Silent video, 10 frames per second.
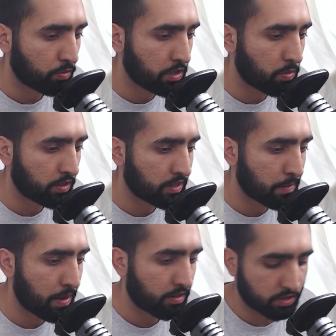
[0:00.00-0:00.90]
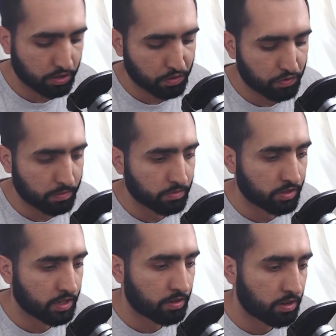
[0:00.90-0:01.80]
we want the amount to go from
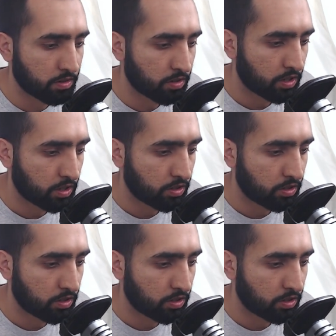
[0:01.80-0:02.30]
0